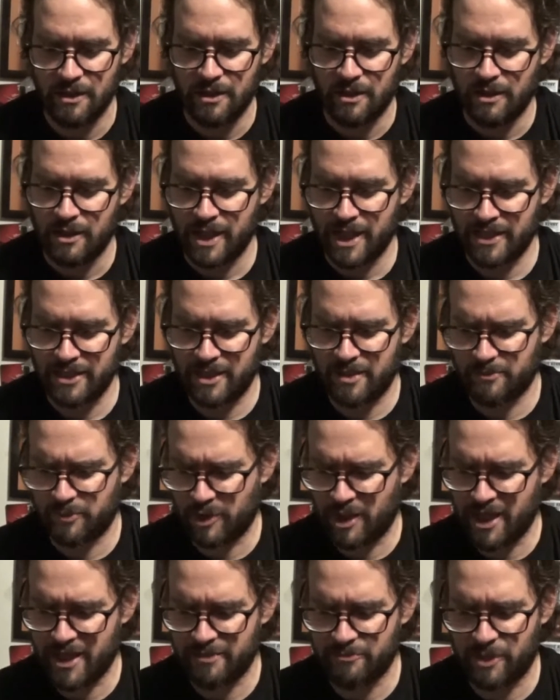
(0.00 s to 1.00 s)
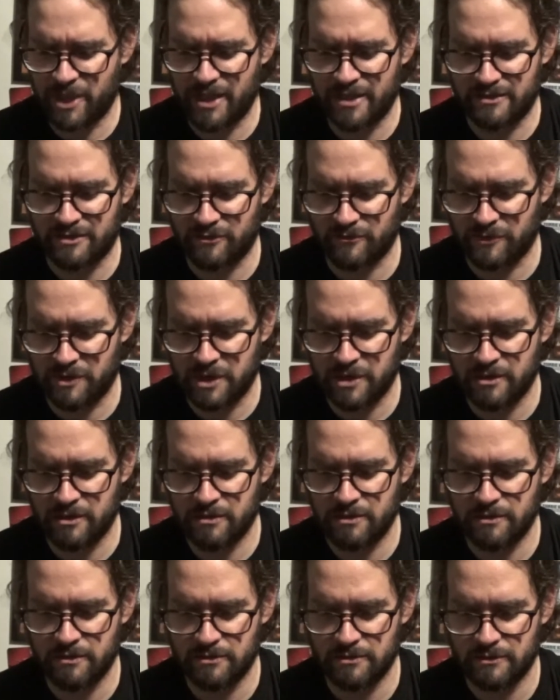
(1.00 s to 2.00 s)
And then Blind Buy is over
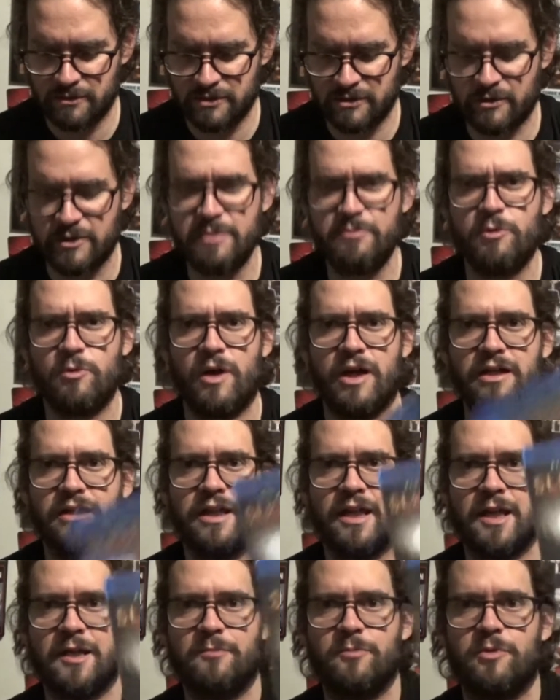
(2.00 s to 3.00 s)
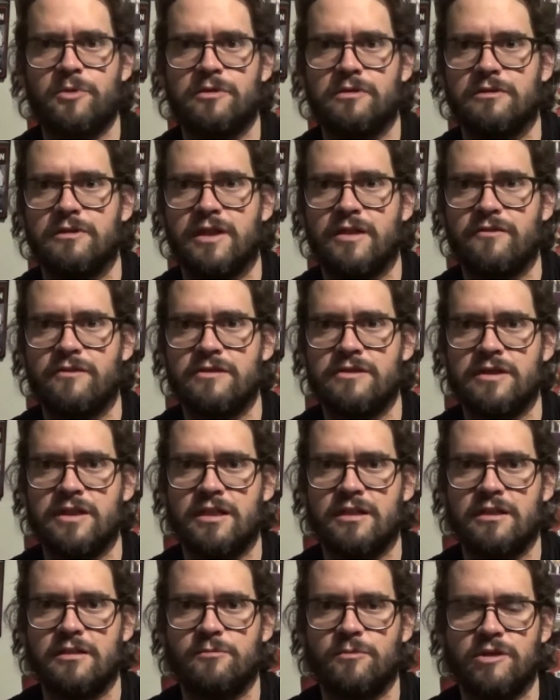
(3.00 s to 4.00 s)
here. Sleepaway Camp. Never
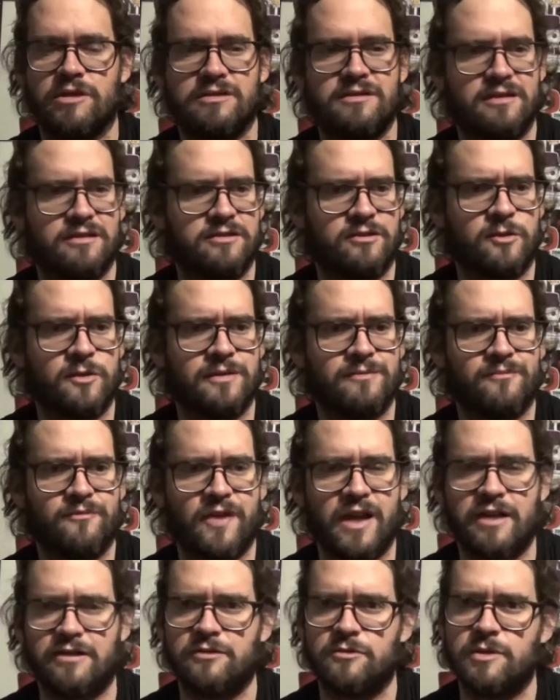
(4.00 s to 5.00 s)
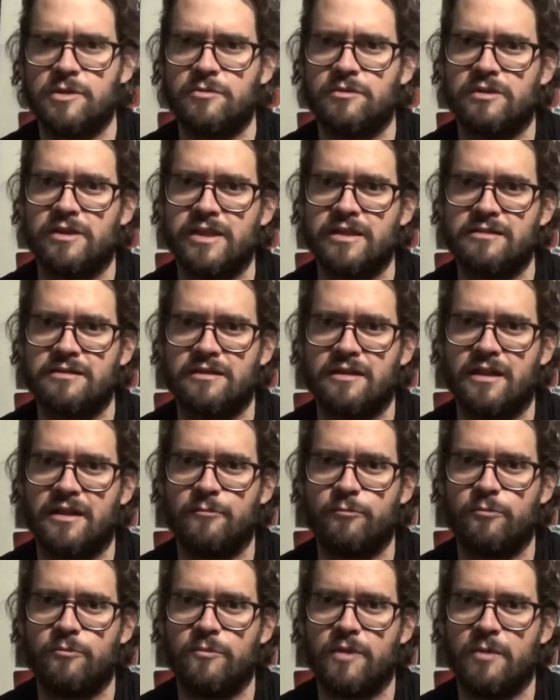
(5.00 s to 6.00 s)
seen it, but it's a Scream Factory release, and
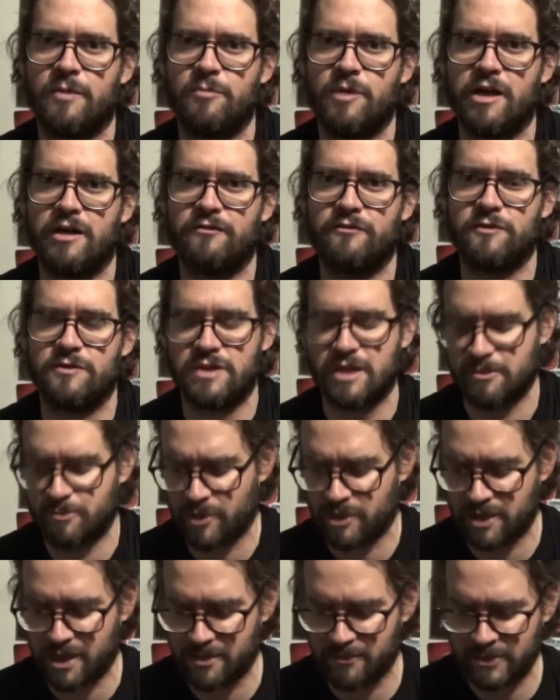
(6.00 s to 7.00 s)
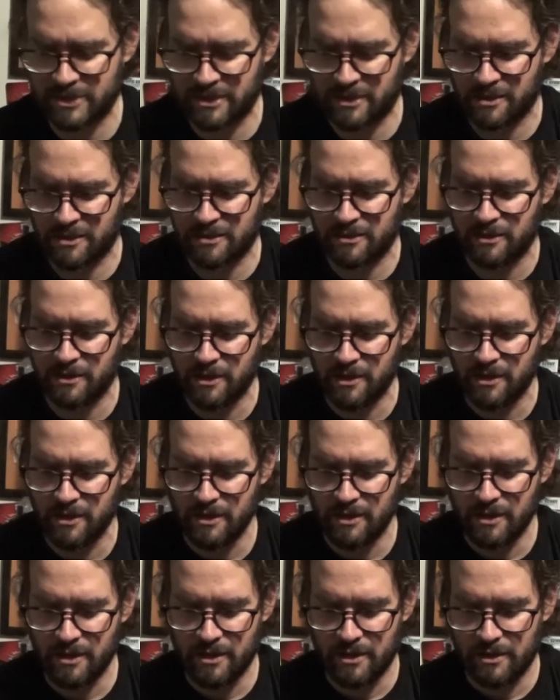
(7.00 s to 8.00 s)
I bought it for cheap on Amazon.
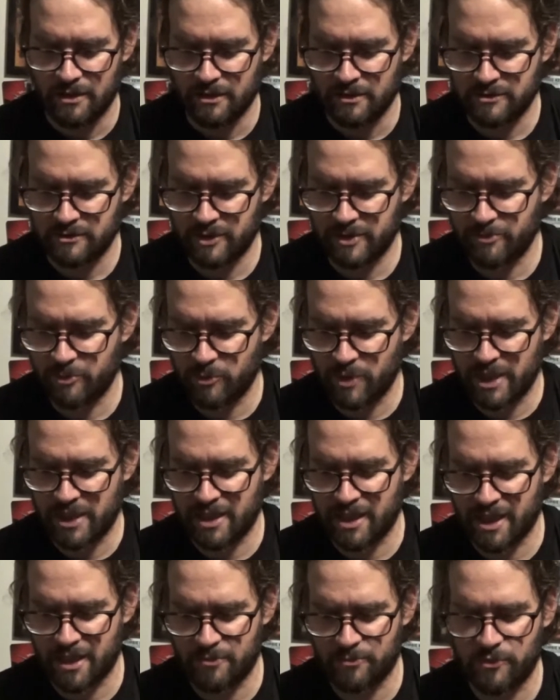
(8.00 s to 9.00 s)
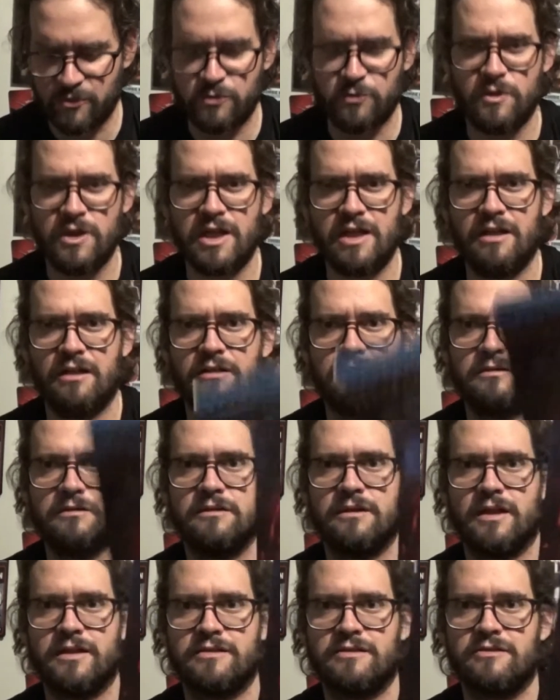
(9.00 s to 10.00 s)
Sleepaway Camp 3.
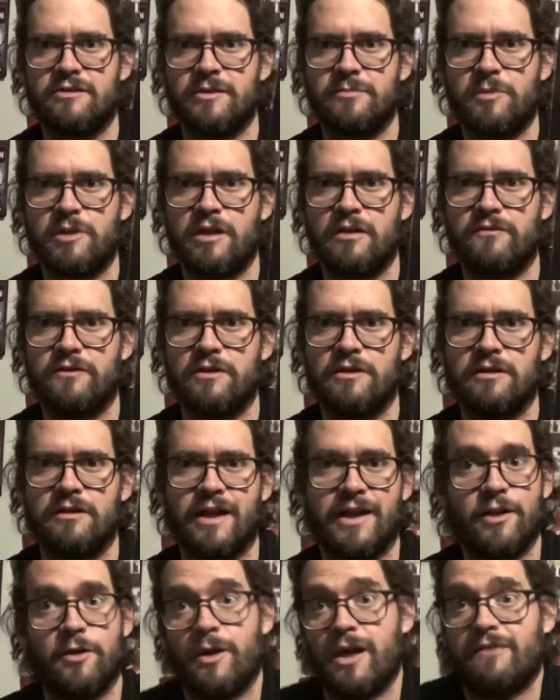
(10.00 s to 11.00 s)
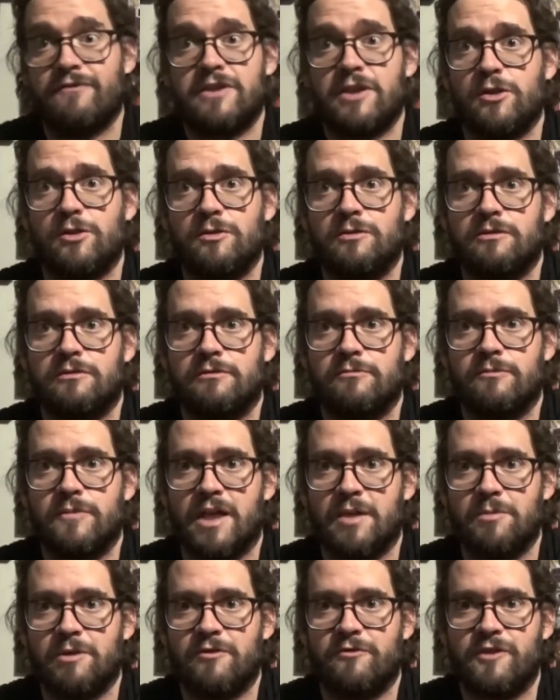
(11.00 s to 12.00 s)
Nice slipcover. I don't have 2.
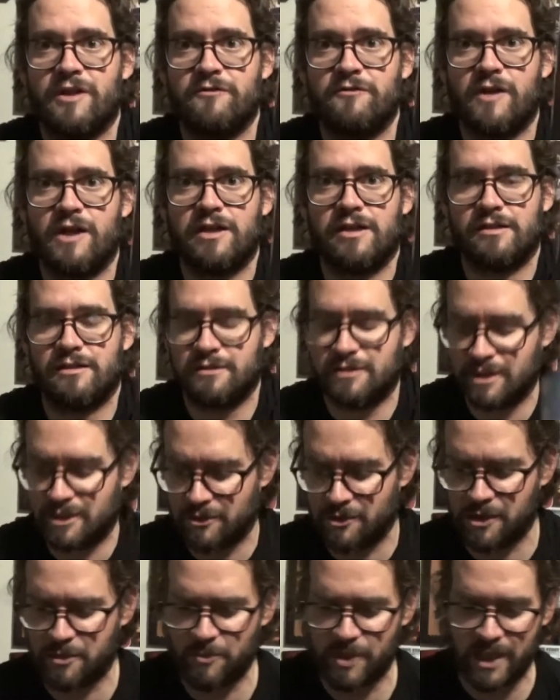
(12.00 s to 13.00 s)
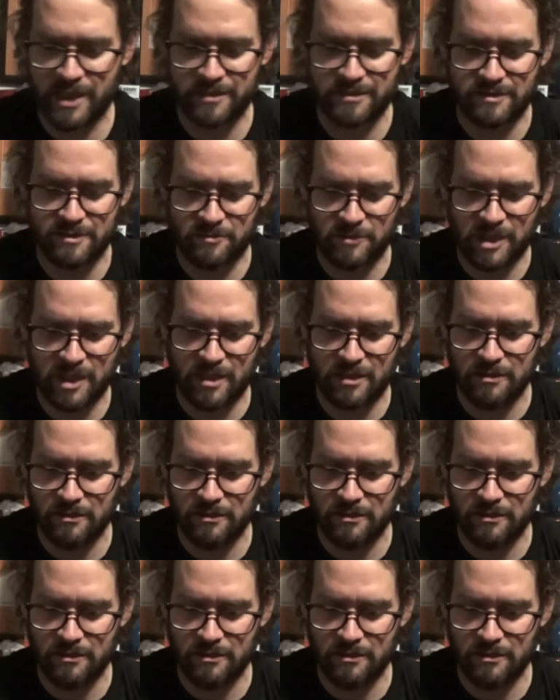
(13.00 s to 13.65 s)
Maybe if I find a good deal, I'll buy it someday.